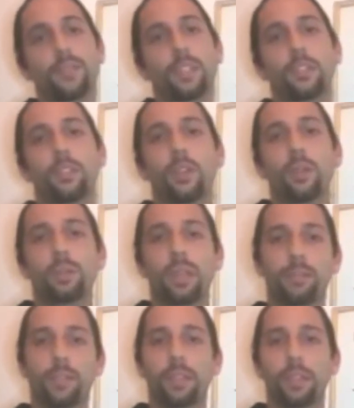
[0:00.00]
then you know
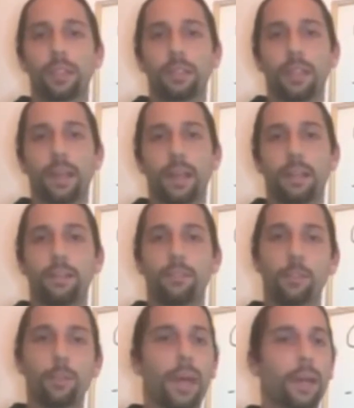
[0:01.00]
definitely that
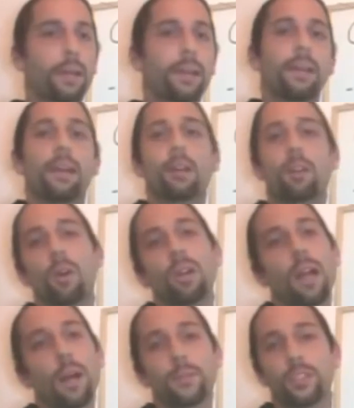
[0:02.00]
if you buy a
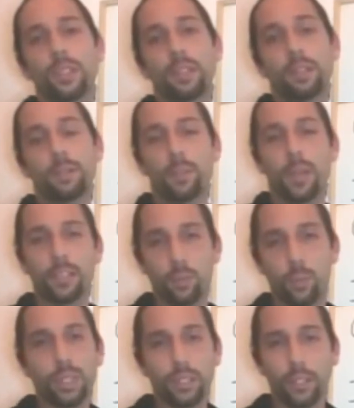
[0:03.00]
call option, the
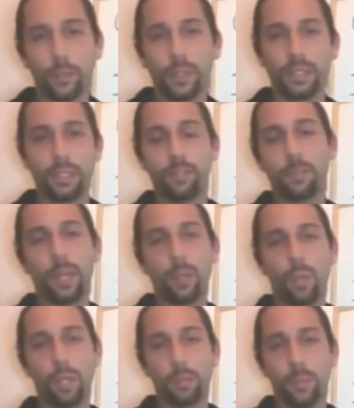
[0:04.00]
price will increase even by
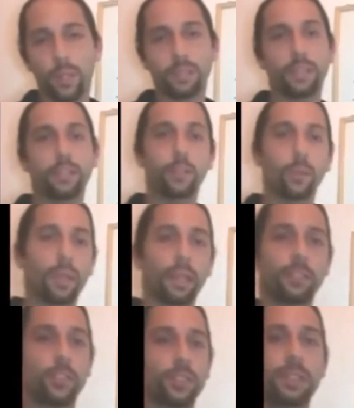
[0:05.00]
1 point, then you'll get